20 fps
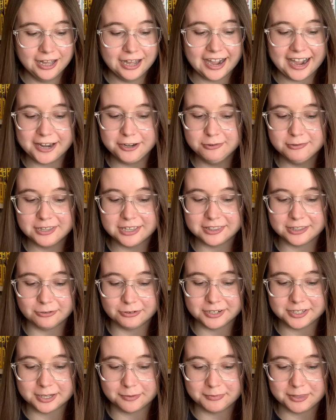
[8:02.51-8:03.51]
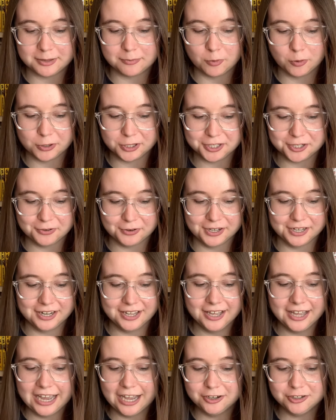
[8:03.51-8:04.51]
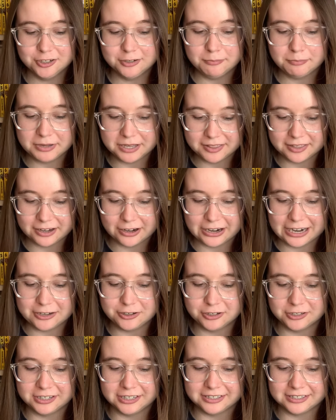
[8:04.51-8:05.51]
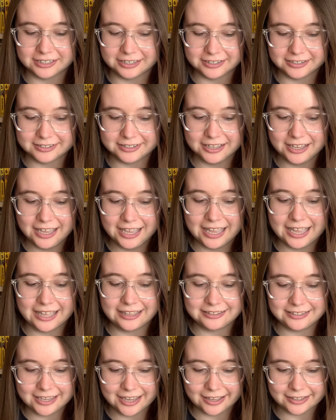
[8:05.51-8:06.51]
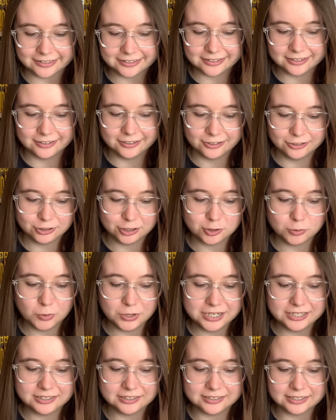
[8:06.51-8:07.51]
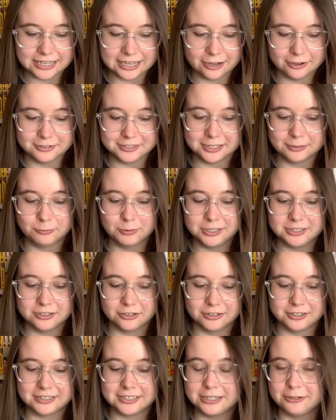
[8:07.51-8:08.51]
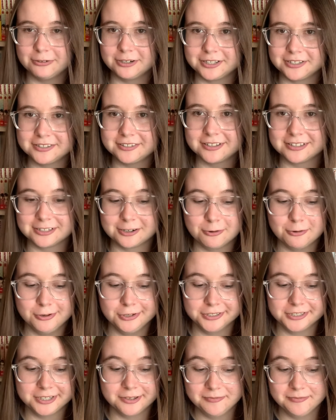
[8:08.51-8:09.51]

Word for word: I knew that there was something more to it. It shouldn't be there, it shouldn't exist. And yet, just what is this house and what dark secrets does it hold?